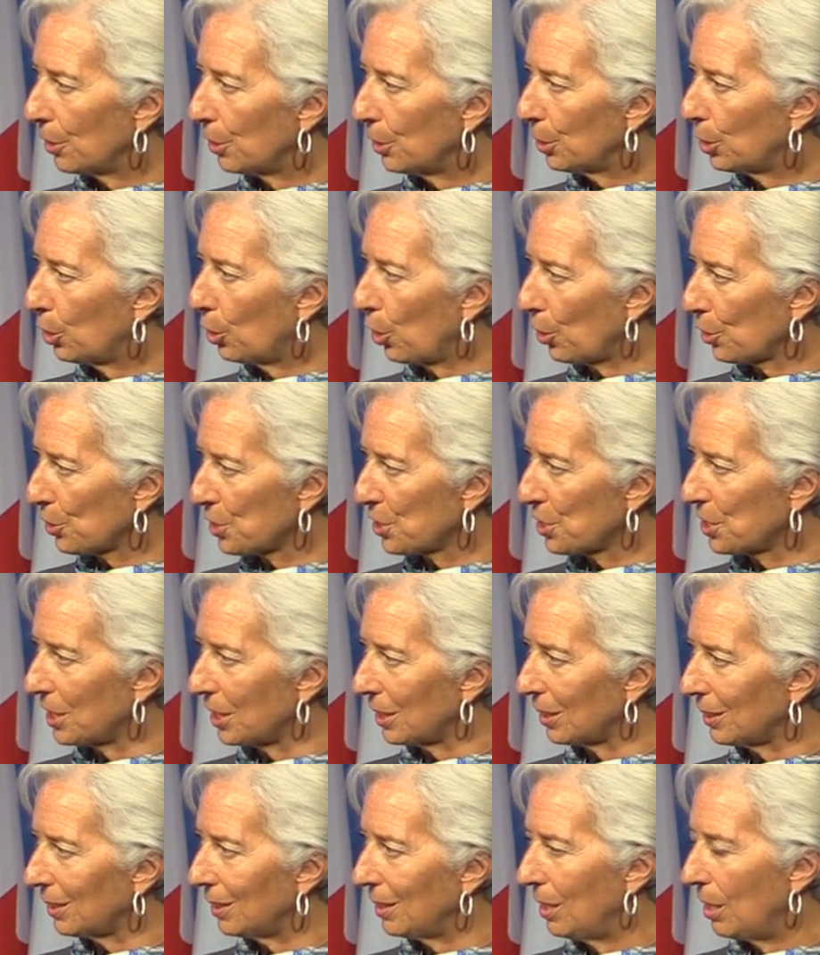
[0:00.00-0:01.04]
the
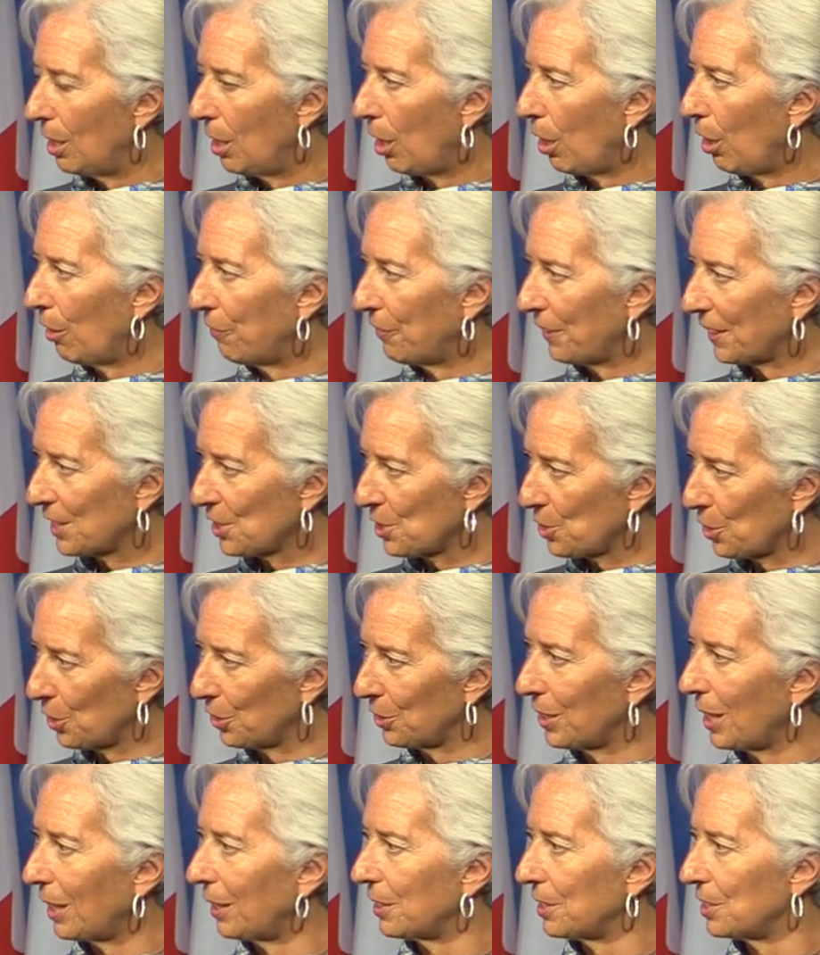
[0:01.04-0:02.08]
costing of
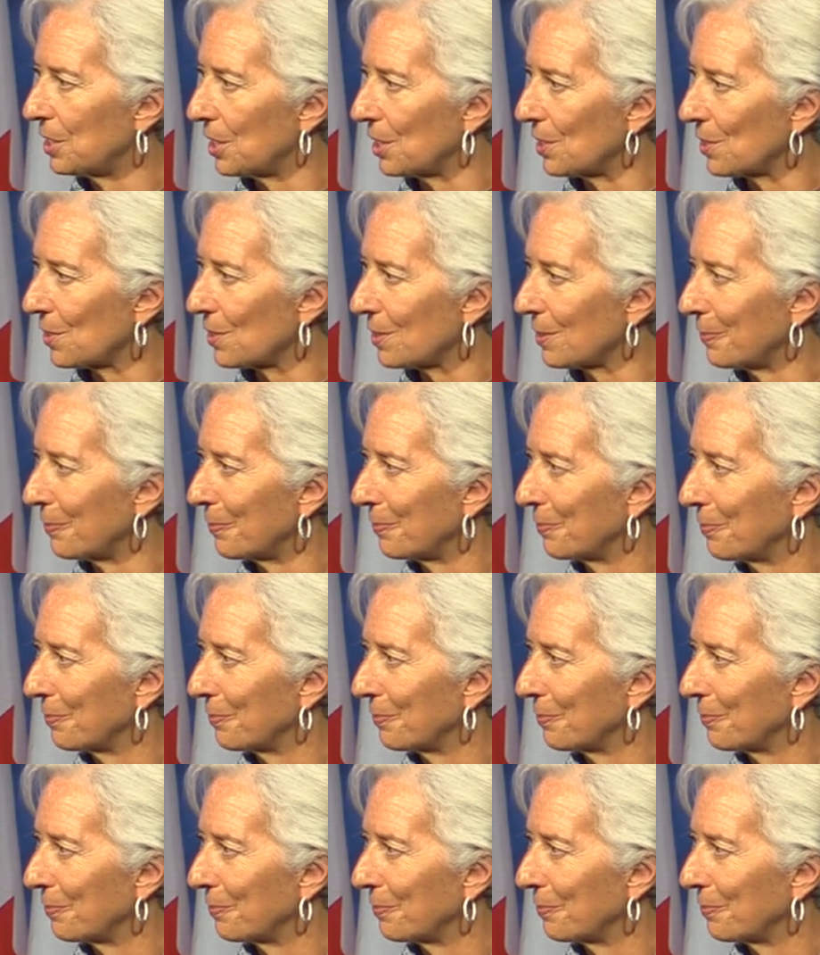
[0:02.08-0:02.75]
externalities.